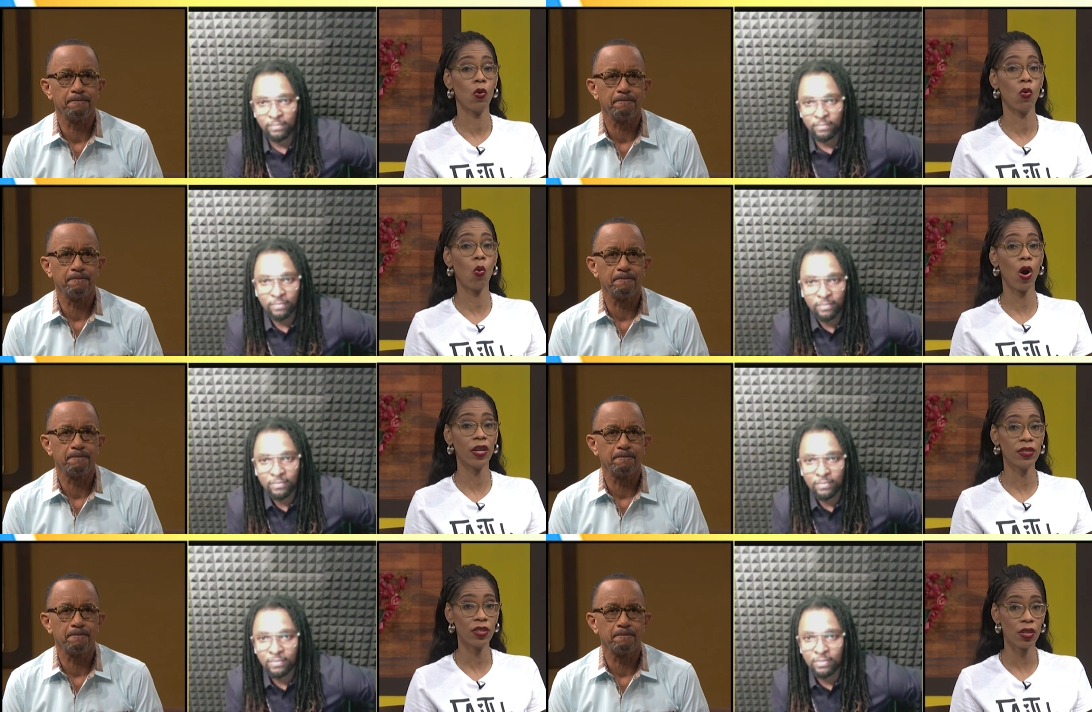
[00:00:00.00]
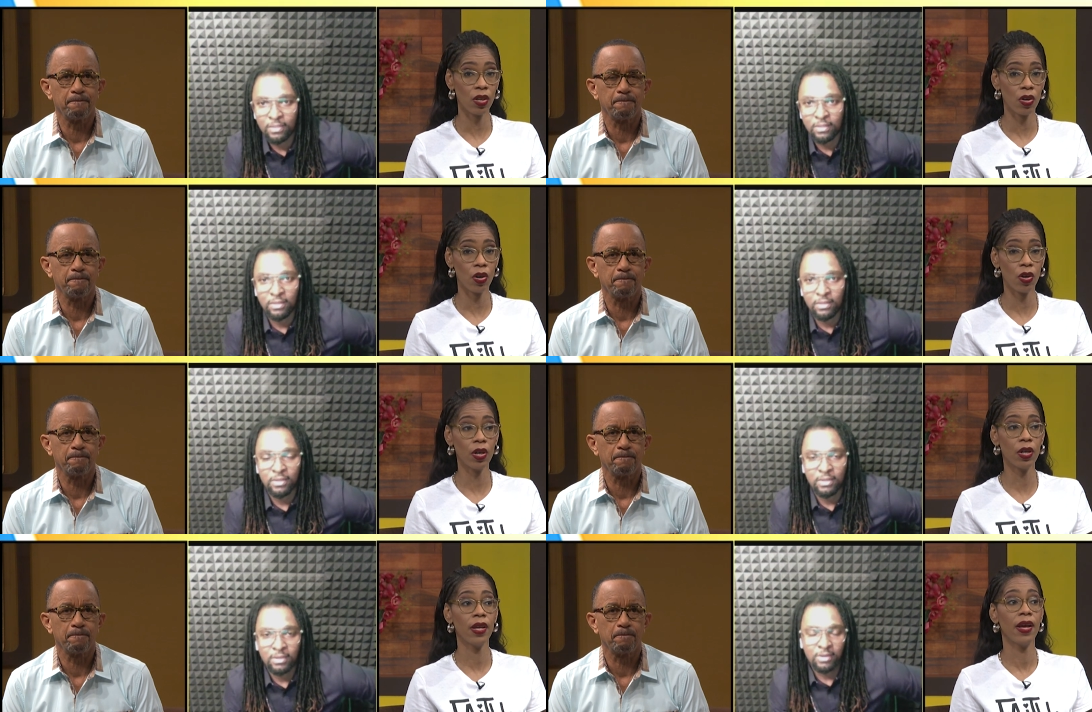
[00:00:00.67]
Speaker 1: want to
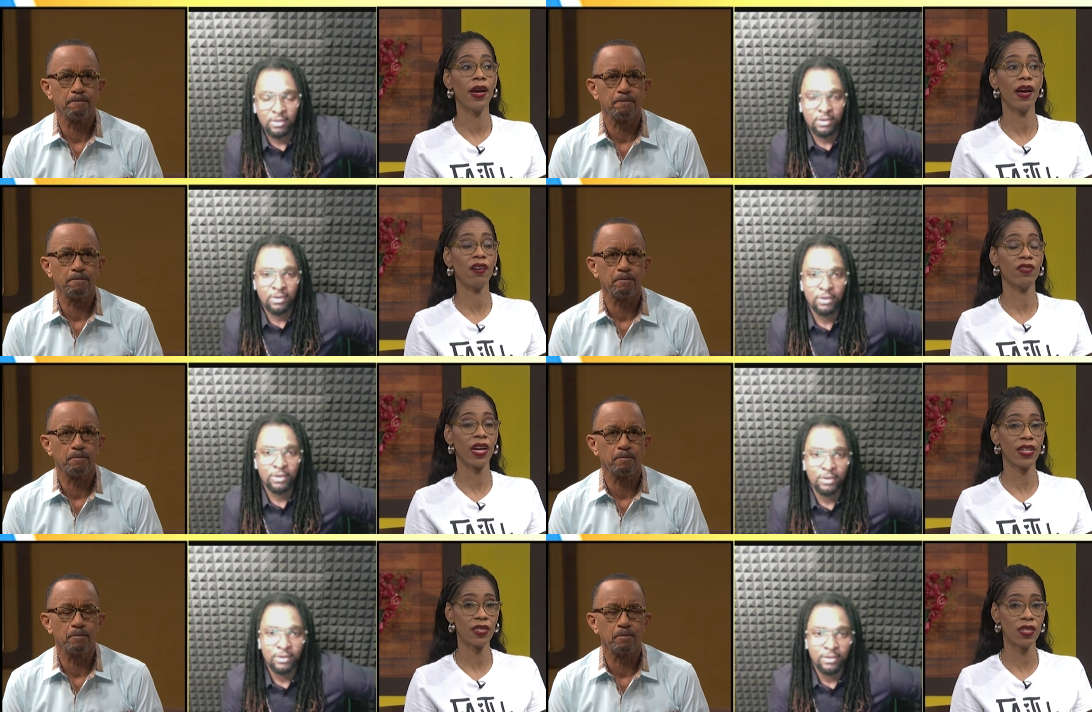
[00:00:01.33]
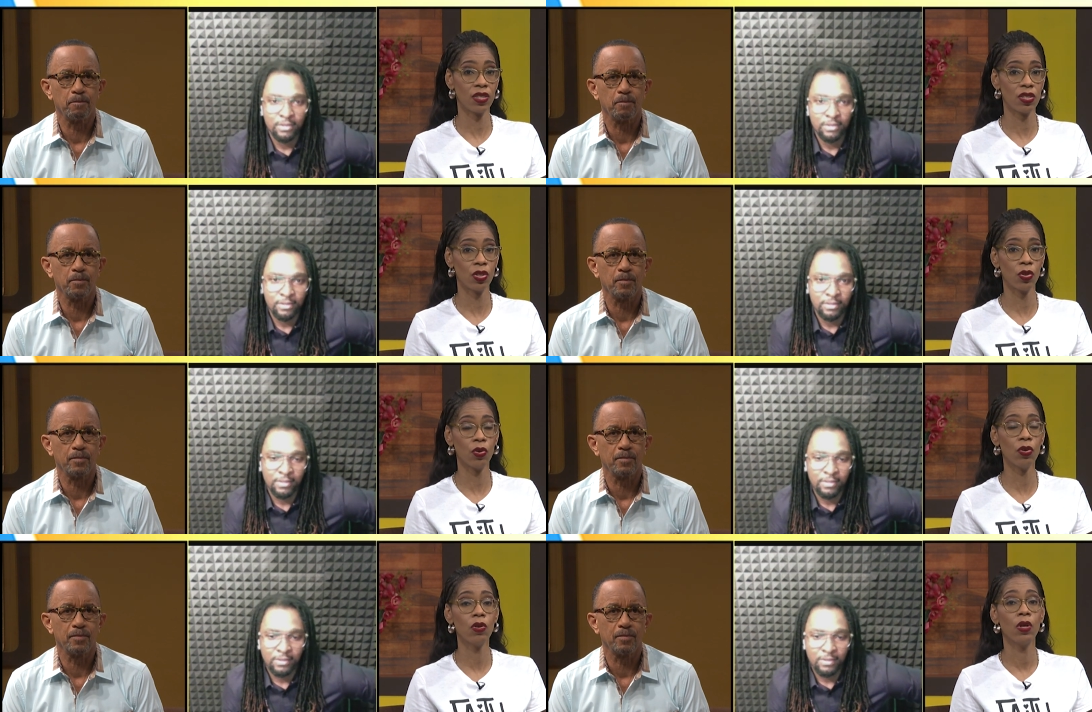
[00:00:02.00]
learn, have access
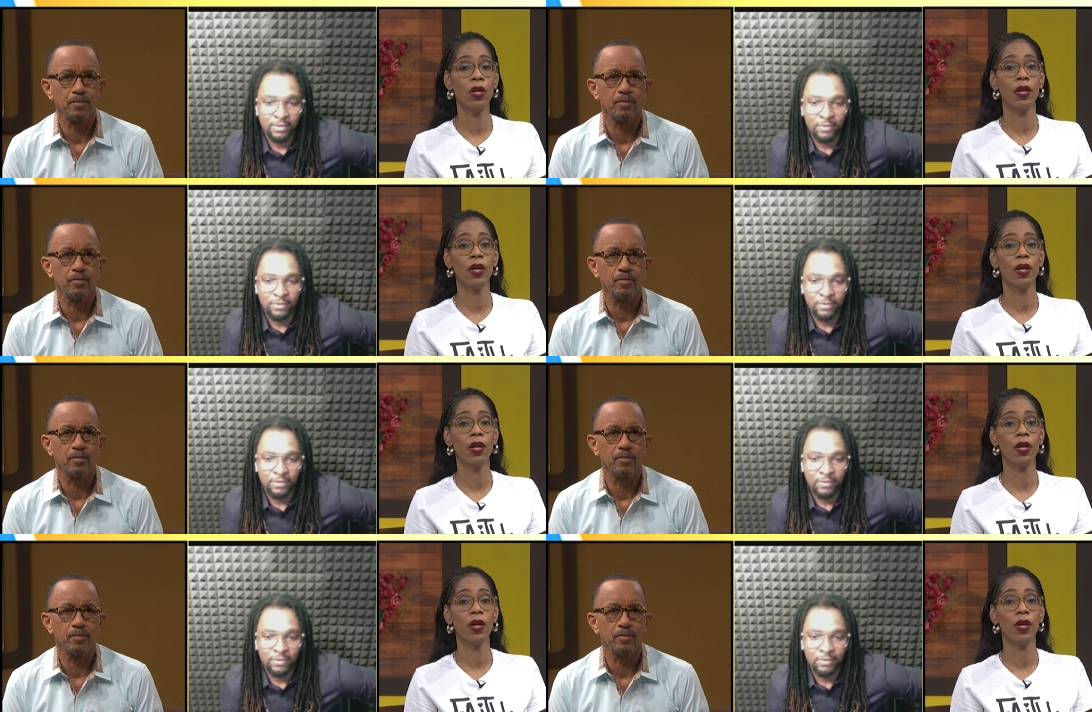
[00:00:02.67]
to?